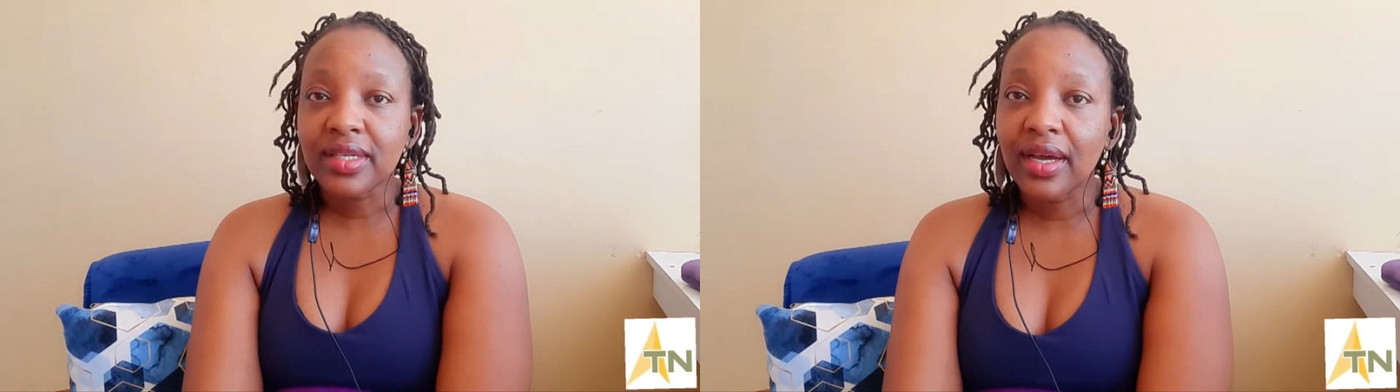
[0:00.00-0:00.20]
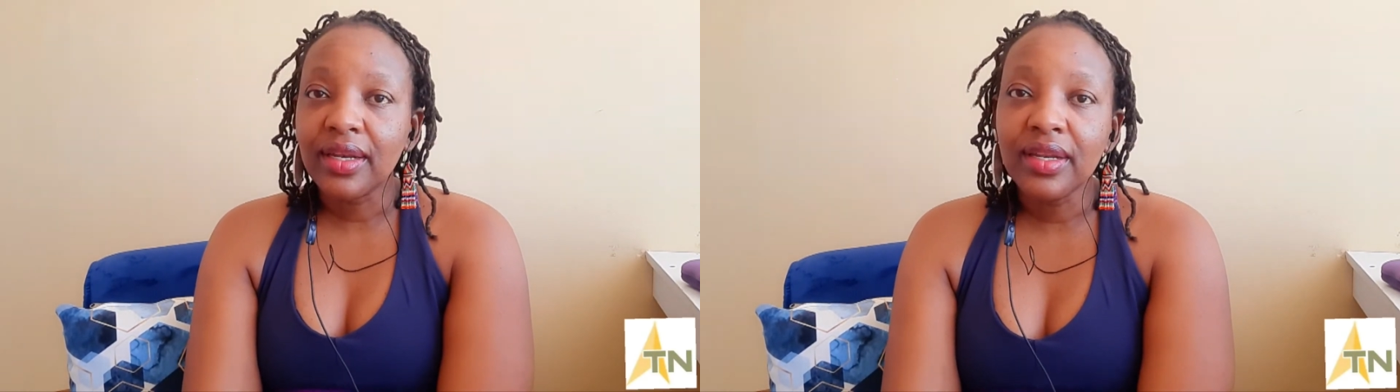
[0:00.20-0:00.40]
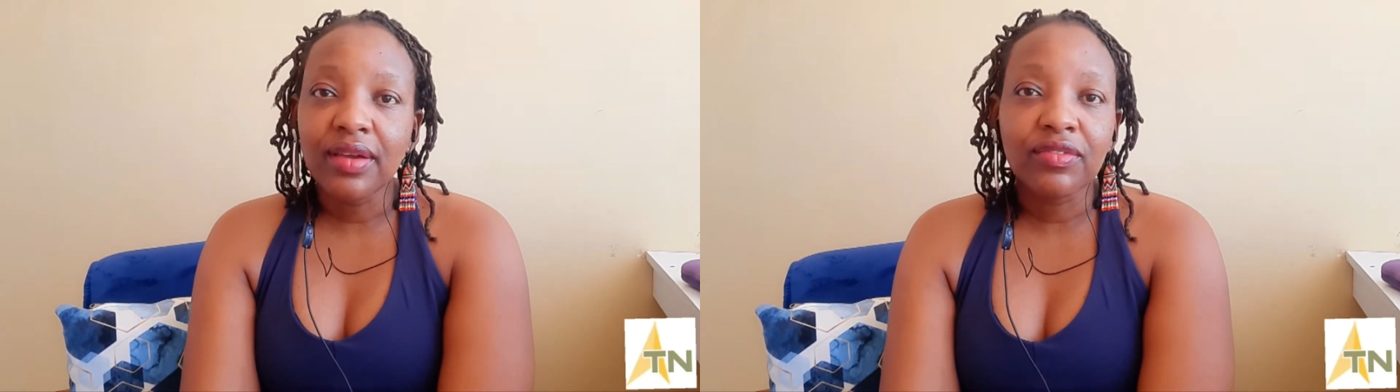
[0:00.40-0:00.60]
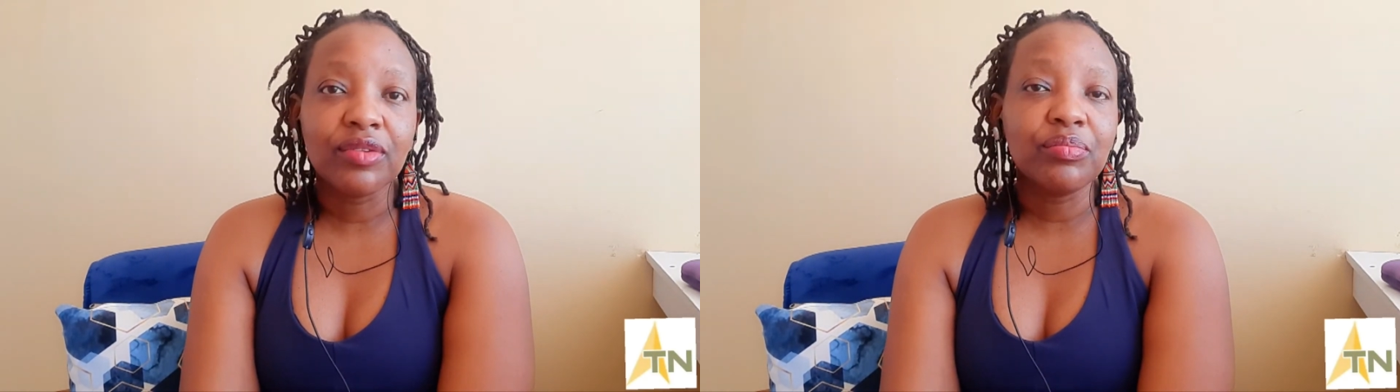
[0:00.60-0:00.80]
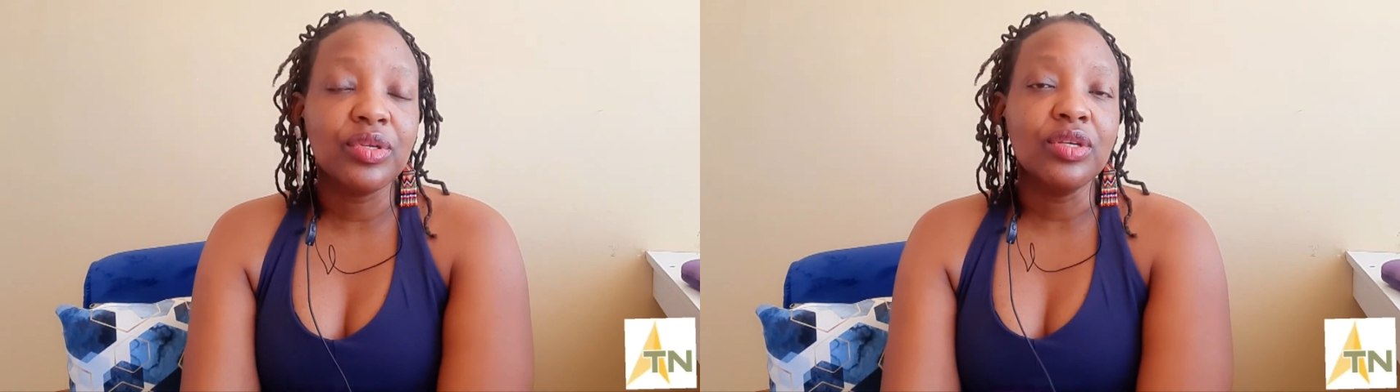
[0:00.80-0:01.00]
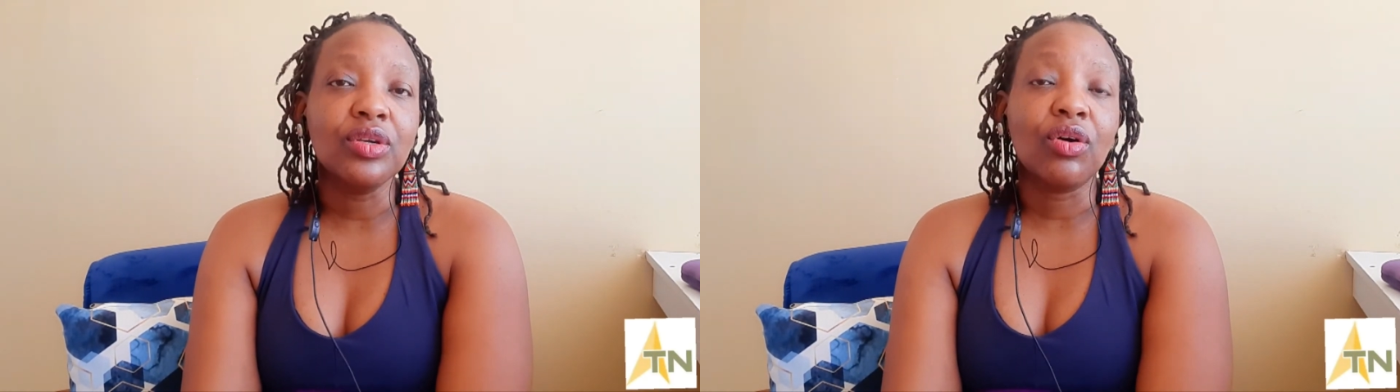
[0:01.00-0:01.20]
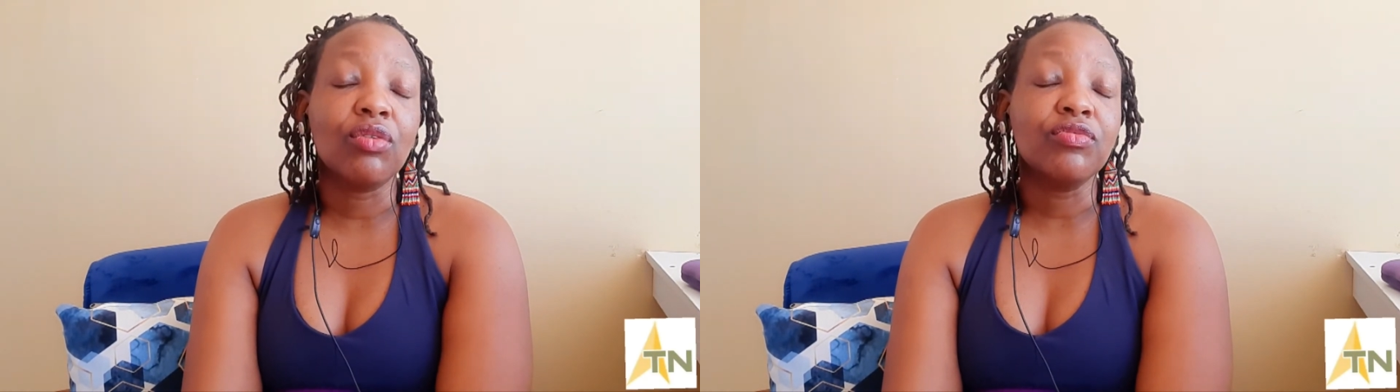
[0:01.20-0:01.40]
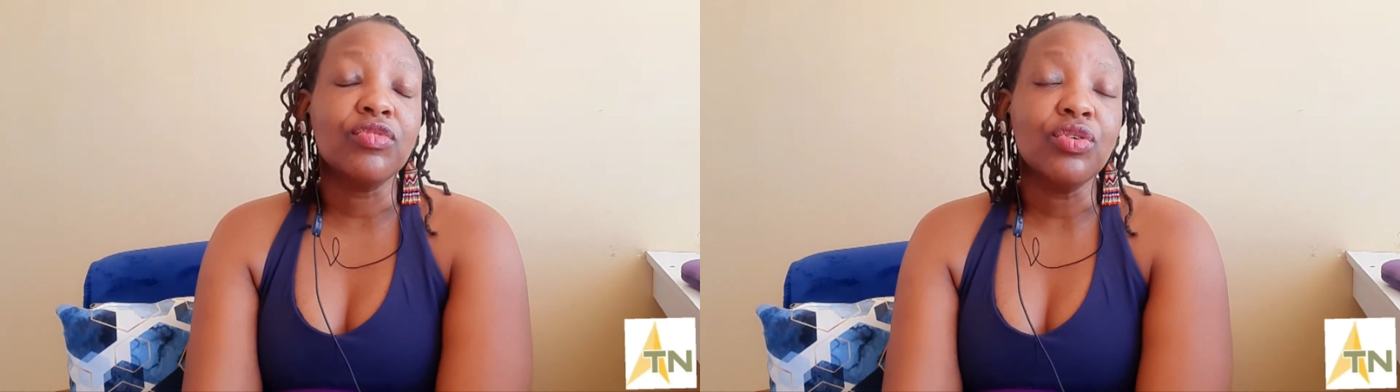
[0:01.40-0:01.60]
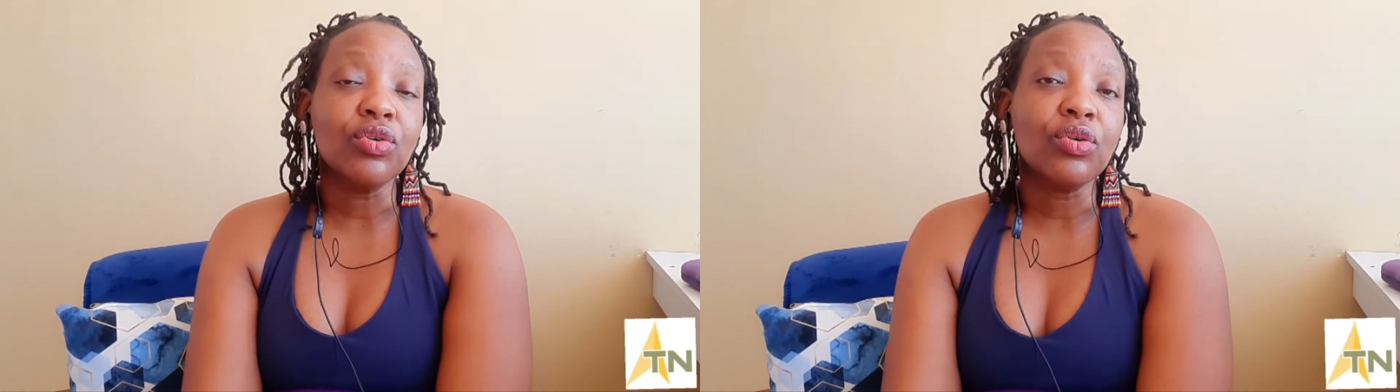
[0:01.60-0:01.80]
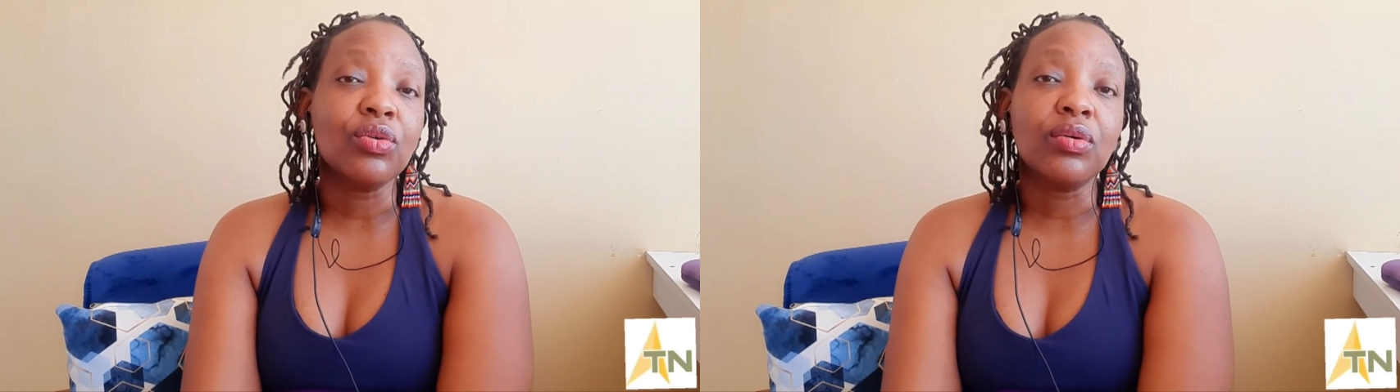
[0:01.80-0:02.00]
can never be of
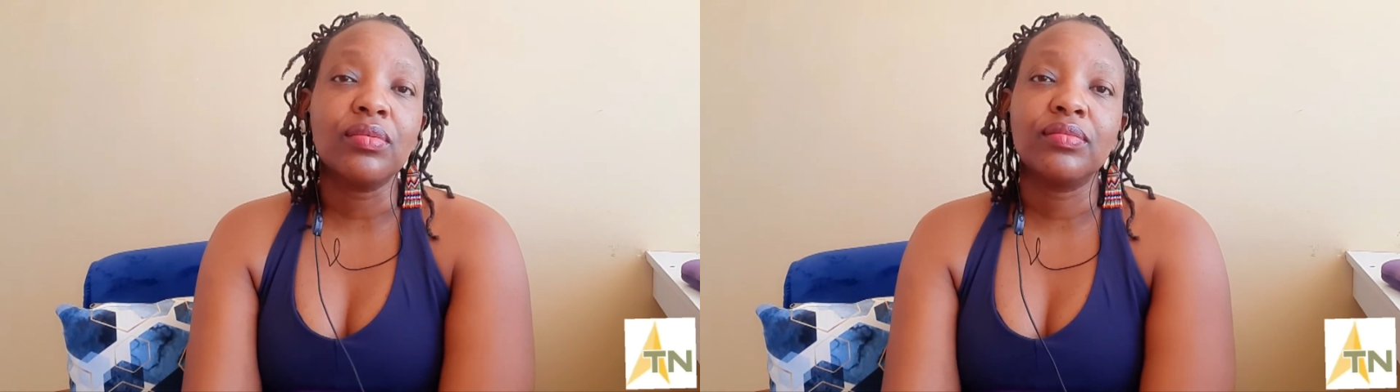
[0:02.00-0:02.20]
no